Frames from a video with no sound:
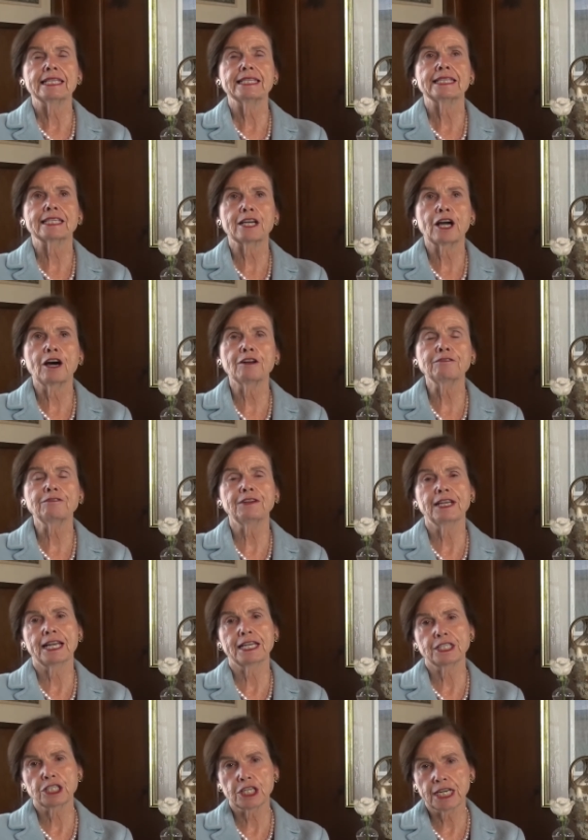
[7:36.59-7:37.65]
The
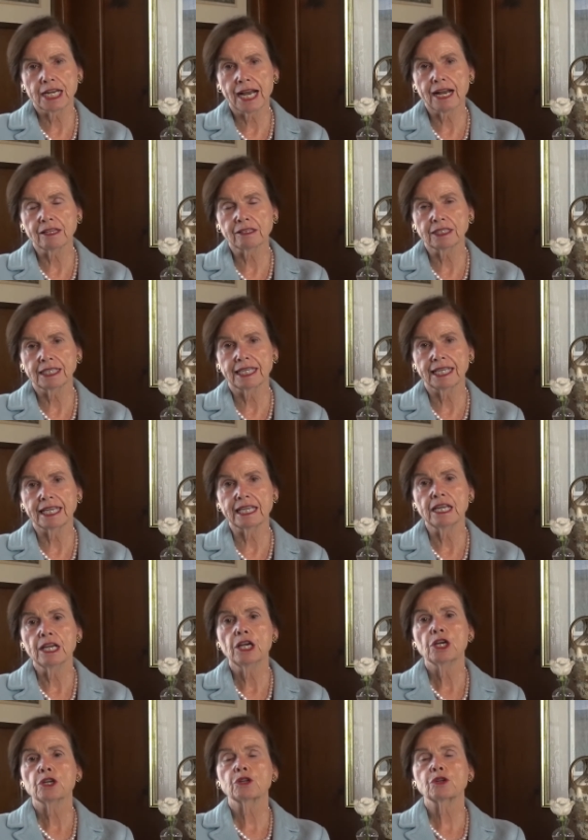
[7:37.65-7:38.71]
confidentiality
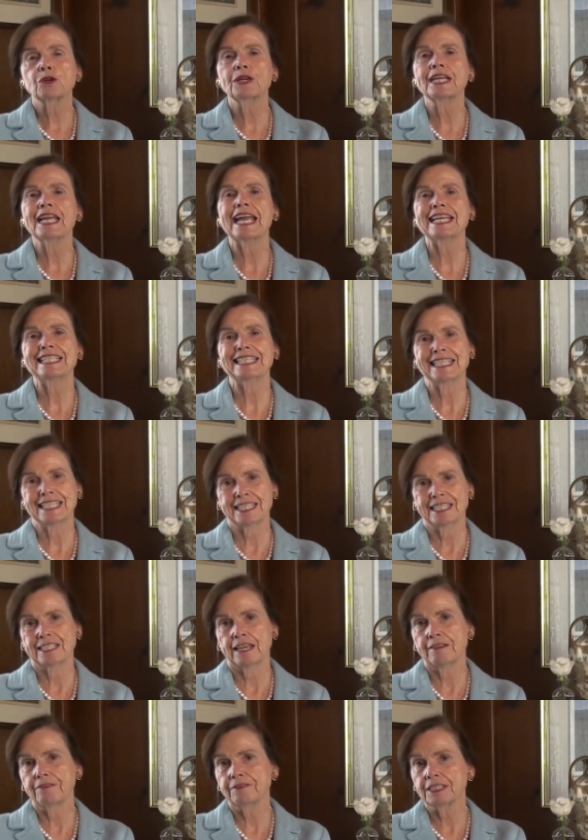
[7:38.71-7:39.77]
creates a
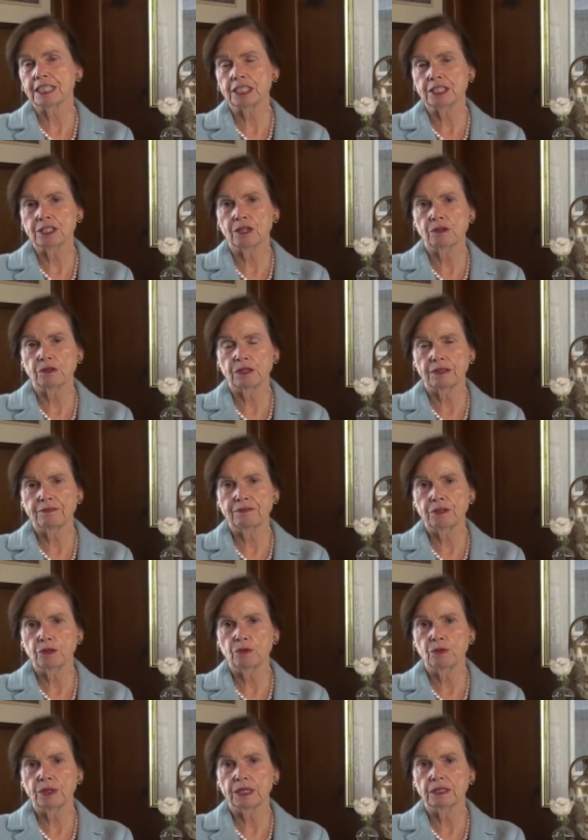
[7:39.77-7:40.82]
safety zone, if
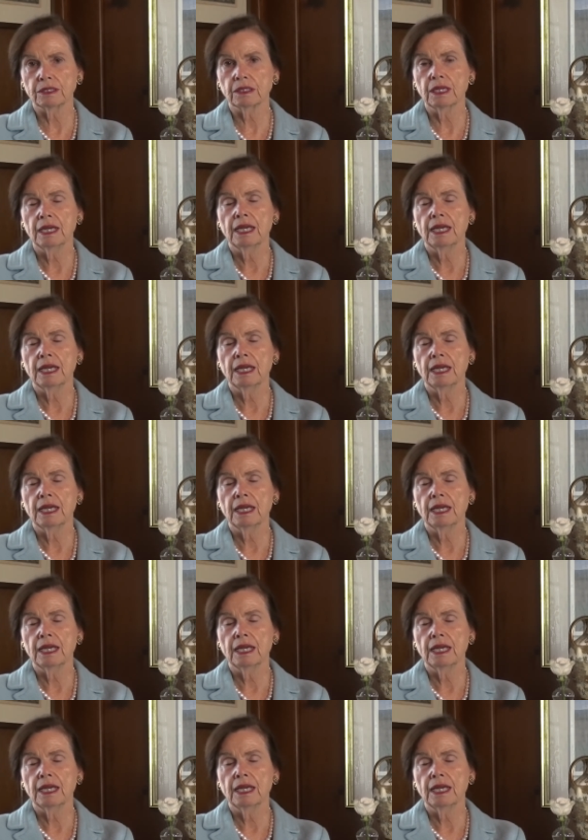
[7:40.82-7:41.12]
you will,